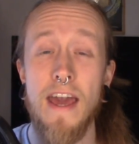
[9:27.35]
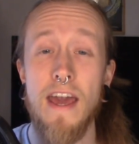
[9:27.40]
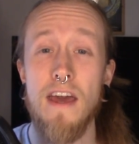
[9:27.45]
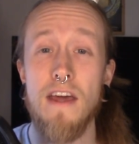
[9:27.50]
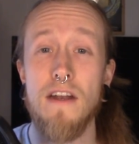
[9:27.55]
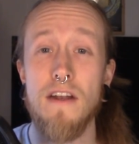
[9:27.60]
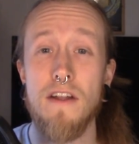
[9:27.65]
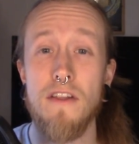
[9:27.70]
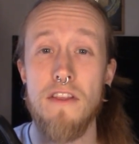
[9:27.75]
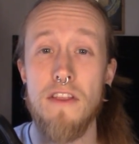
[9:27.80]

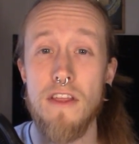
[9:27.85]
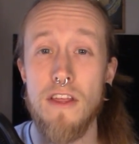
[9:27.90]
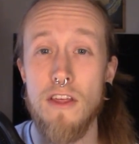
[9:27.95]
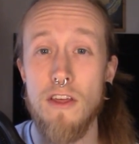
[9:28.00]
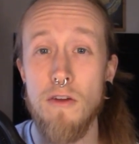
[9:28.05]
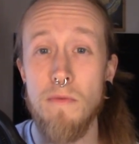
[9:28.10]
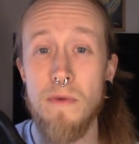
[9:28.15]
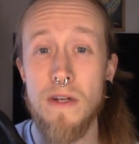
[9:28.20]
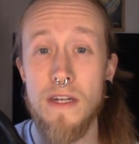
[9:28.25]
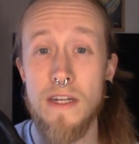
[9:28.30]
And the
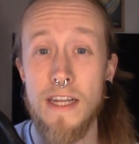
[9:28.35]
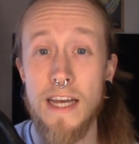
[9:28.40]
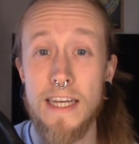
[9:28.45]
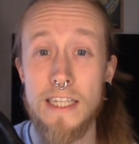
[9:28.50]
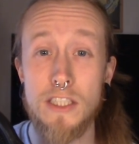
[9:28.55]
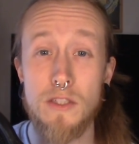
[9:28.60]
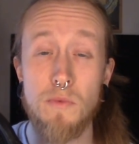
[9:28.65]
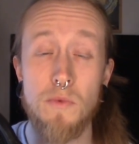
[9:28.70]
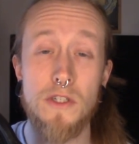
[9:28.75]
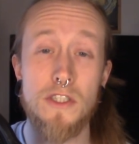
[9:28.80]
human
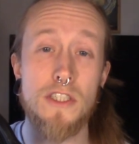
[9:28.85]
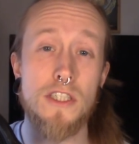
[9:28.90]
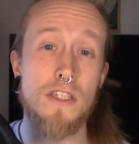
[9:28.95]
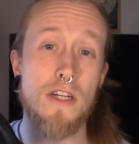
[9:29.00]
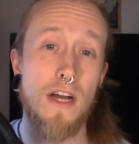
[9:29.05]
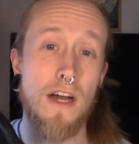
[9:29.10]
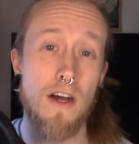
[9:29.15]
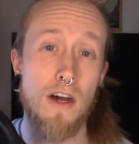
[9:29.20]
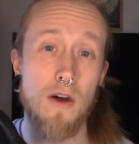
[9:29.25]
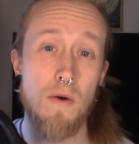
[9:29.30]
nest,
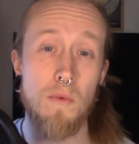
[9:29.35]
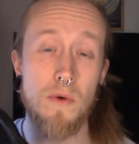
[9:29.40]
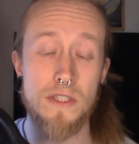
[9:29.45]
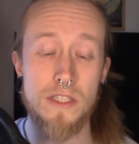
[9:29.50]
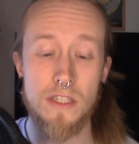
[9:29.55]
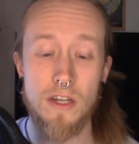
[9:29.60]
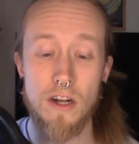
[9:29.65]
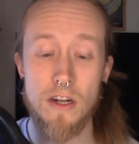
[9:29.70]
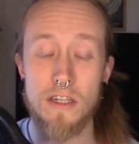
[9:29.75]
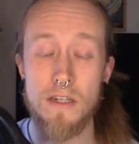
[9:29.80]
which uh,
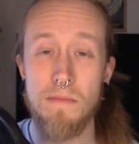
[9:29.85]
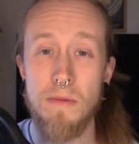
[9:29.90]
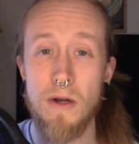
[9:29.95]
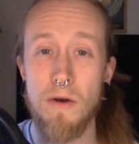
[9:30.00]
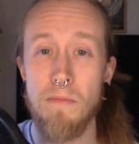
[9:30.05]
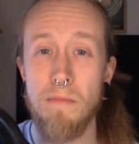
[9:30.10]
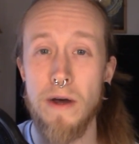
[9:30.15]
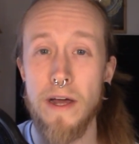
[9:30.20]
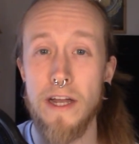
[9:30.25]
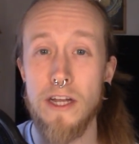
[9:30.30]
was talked
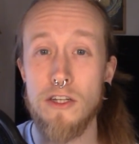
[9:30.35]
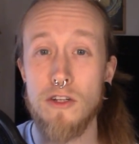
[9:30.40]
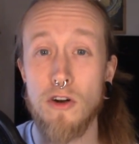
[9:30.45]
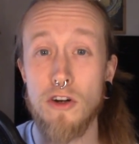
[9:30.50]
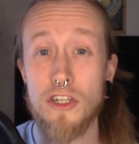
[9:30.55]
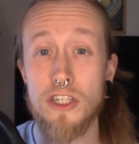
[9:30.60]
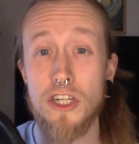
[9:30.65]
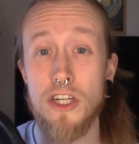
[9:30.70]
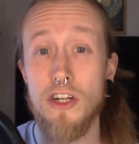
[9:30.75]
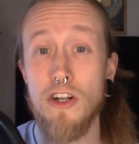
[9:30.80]
about by
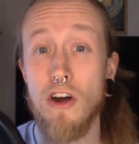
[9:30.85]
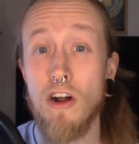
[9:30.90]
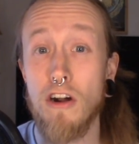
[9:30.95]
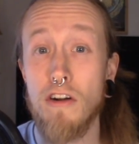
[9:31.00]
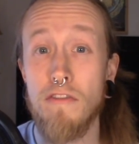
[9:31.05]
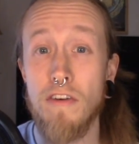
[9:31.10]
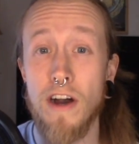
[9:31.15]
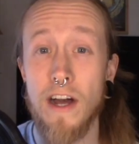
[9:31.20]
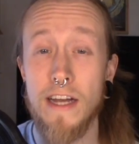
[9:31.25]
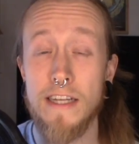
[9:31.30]
Darcia
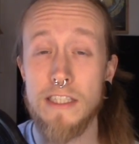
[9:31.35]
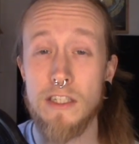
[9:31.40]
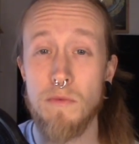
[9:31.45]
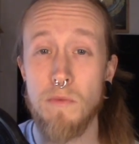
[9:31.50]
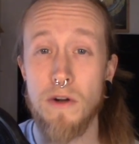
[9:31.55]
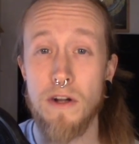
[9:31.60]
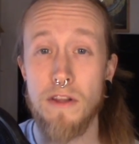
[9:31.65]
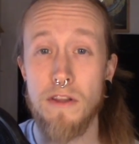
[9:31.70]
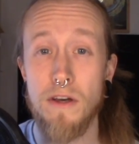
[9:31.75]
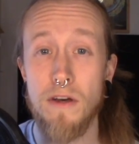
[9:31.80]
Narvaez
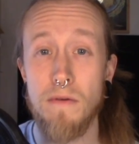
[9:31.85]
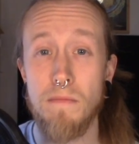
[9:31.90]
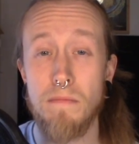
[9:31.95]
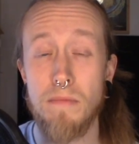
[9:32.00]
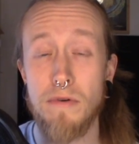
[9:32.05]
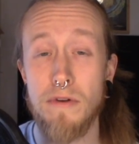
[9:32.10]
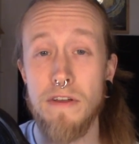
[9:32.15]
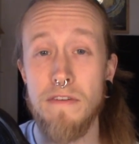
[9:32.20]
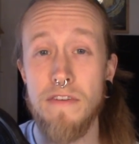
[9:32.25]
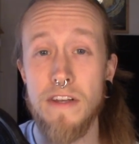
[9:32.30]
in one of the
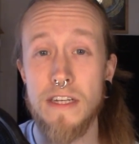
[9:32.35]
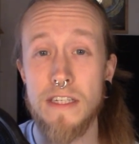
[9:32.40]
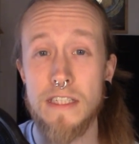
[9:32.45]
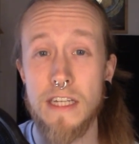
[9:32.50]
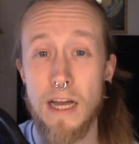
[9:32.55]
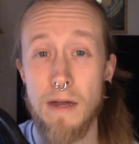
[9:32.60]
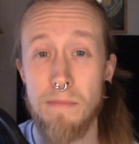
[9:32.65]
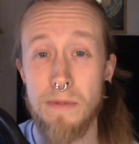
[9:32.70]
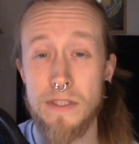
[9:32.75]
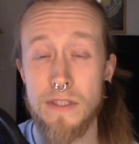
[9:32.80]

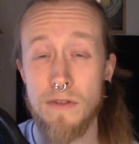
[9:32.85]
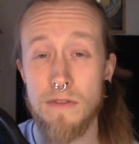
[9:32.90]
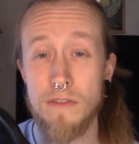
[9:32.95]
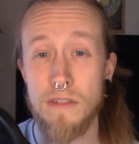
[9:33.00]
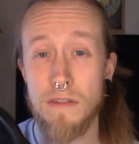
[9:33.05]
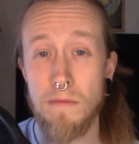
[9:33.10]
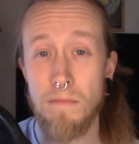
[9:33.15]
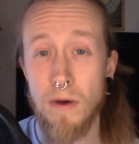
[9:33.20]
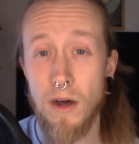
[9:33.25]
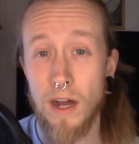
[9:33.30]
previous episodes
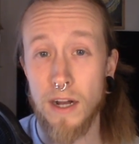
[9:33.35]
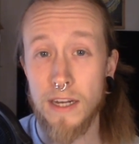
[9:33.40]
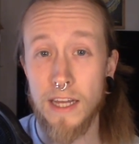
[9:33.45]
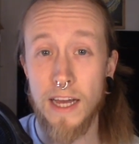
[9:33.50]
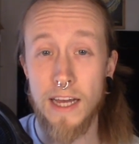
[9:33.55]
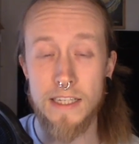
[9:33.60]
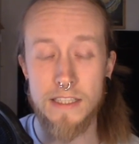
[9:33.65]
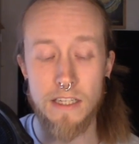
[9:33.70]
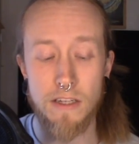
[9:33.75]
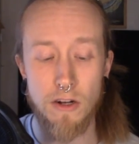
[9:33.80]
of the
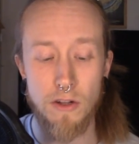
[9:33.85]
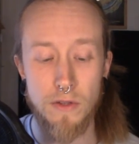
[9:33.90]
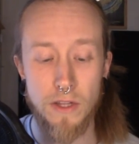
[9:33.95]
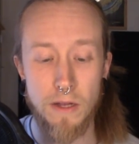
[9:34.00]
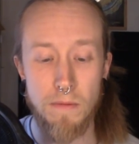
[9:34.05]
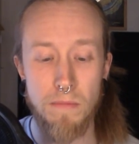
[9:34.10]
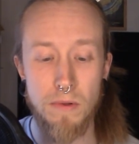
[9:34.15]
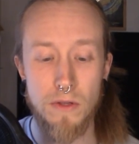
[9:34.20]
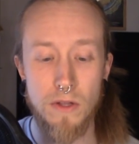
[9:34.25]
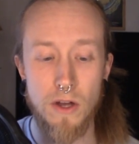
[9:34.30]
podcast that I'll
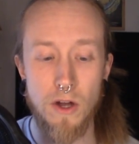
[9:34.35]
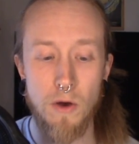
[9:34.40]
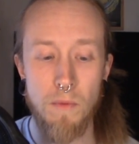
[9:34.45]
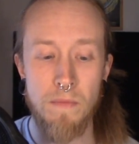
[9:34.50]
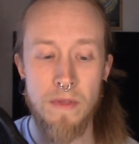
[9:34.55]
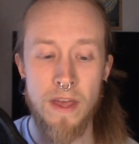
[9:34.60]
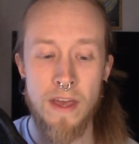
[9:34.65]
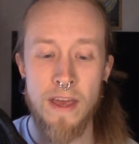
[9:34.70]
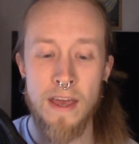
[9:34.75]
link below,